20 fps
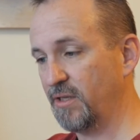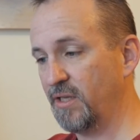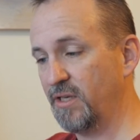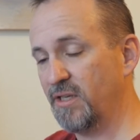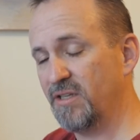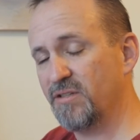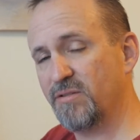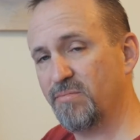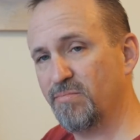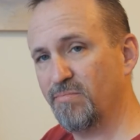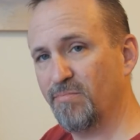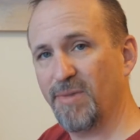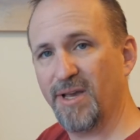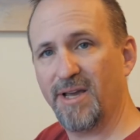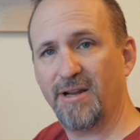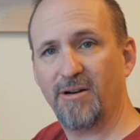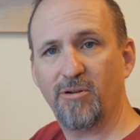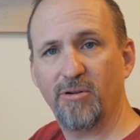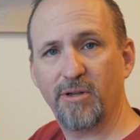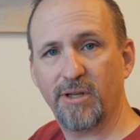It is
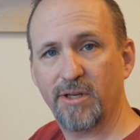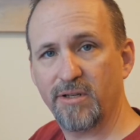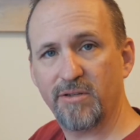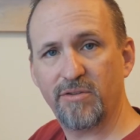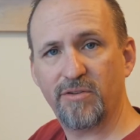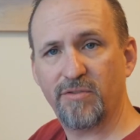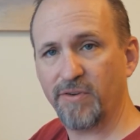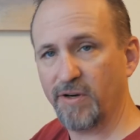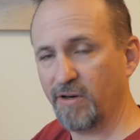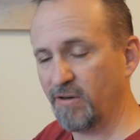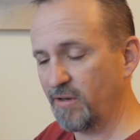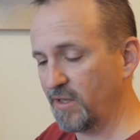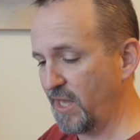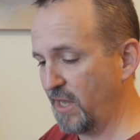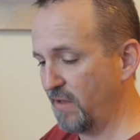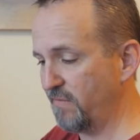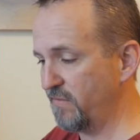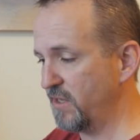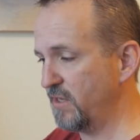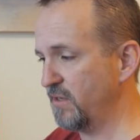metal. It is fairly
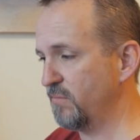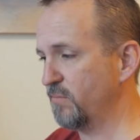heavy,